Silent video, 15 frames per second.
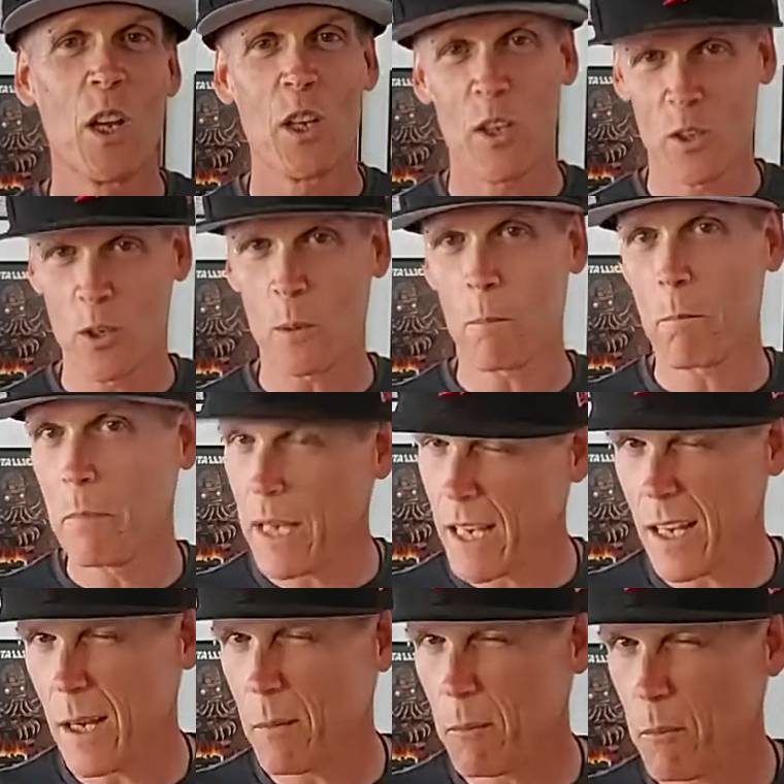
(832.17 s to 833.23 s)
Your
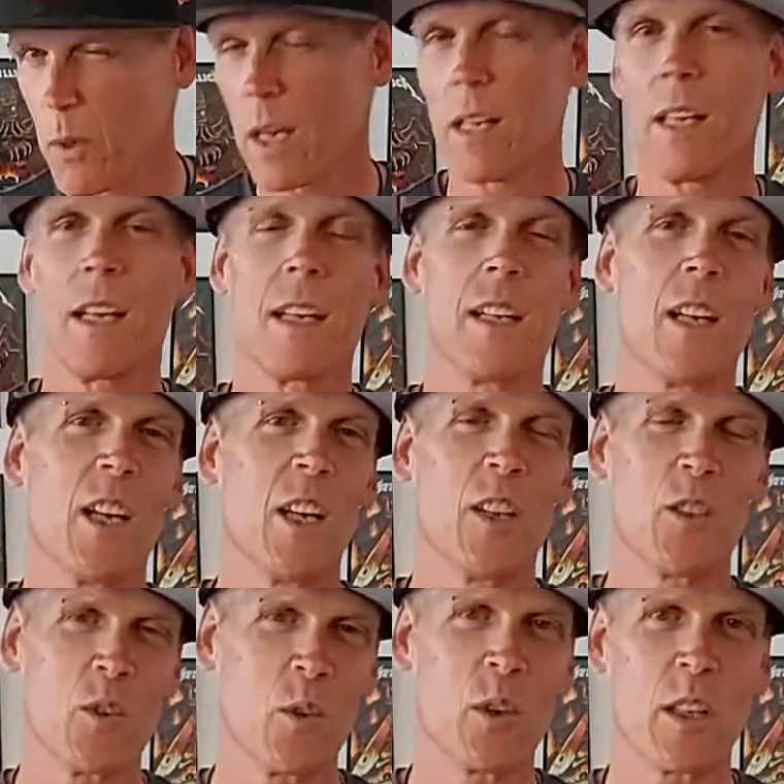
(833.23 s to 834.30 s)
Pink Umbrella.
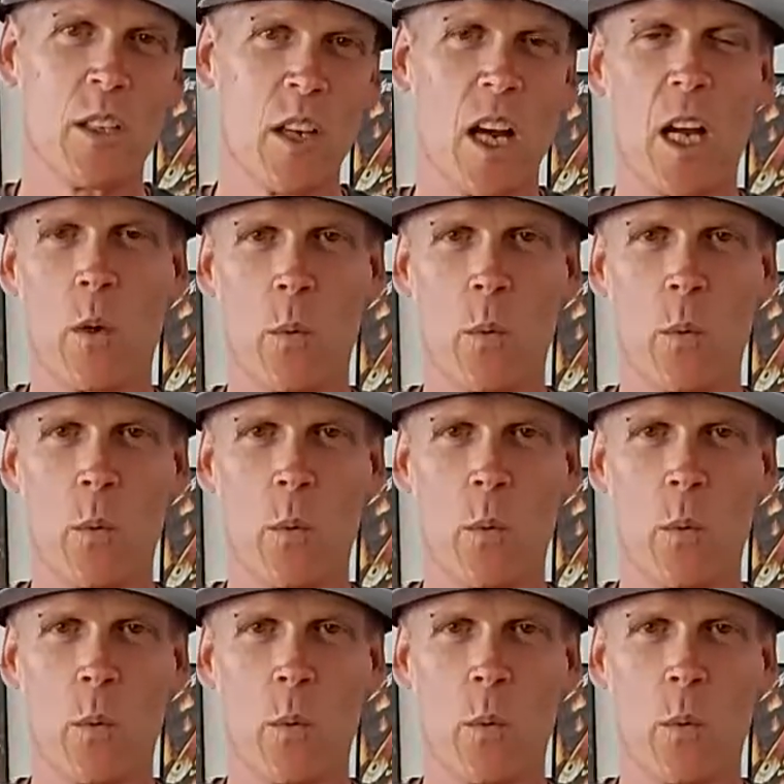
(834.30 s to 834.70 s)
Do the Dog